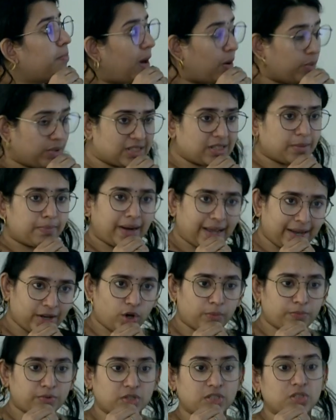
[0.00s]
power supply
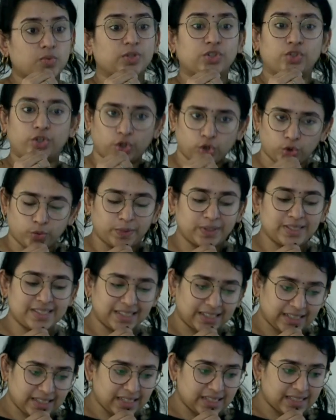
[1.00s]
options with renewables
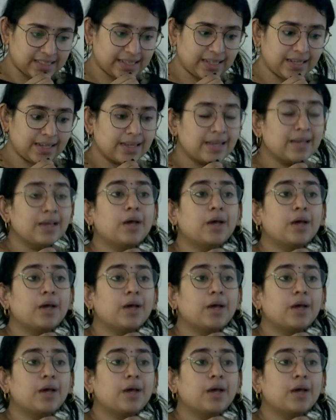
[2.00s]
increasing,